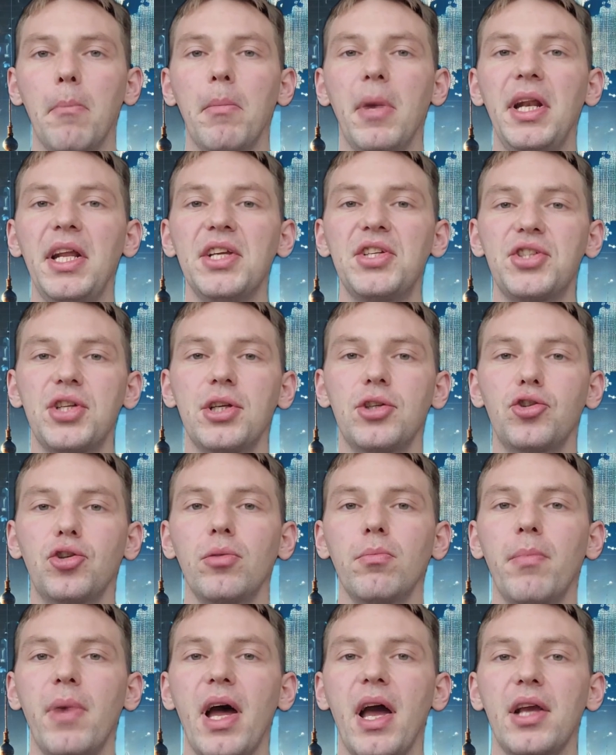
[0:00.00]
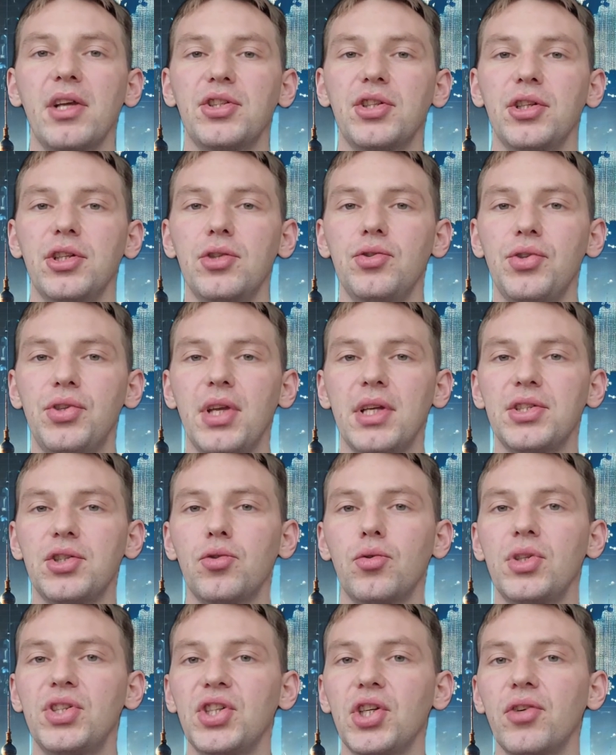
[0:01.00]
many central banks use it as
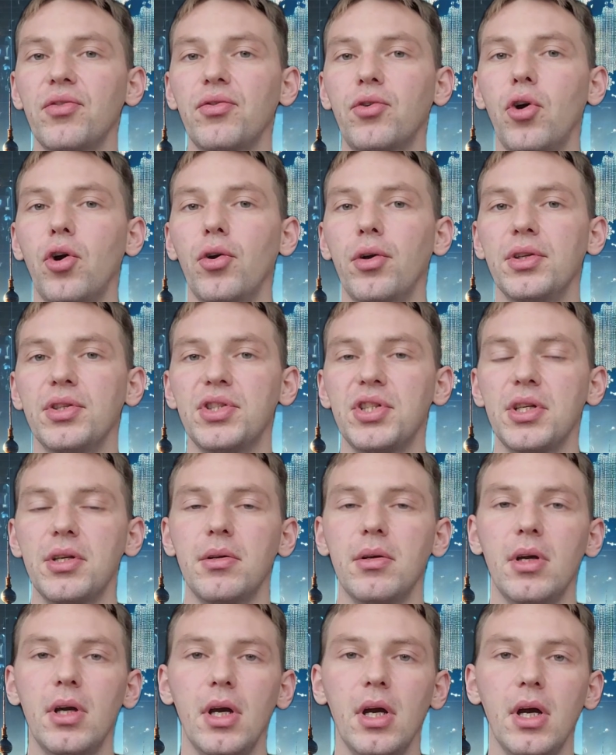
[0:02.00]
a reserve currency.